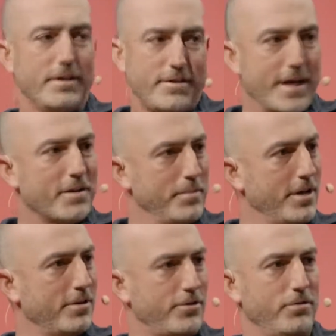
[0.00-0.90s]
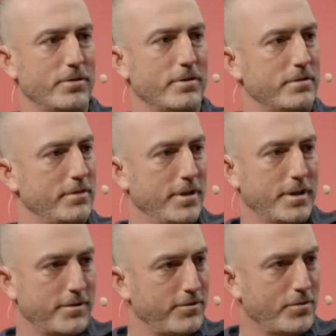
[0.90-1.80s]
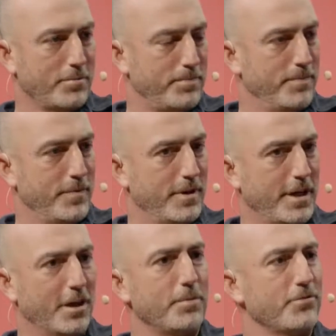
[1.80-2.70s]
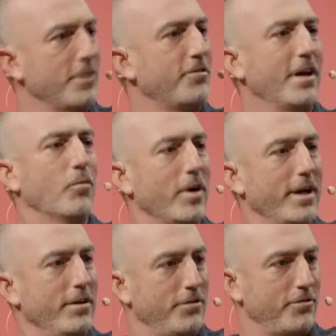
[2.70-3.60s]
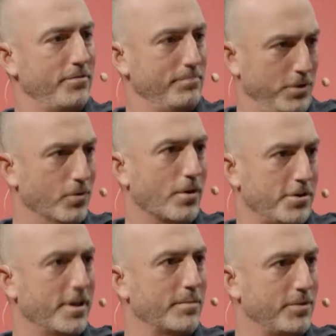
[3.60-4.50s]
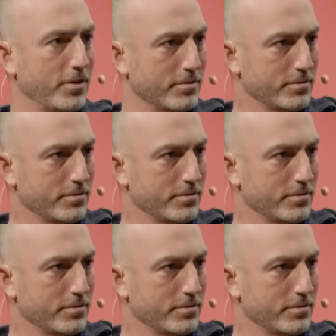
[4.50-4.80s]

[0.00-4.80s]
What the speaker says: take a minute or two and sort of help us understand, what is Blue Origin up to?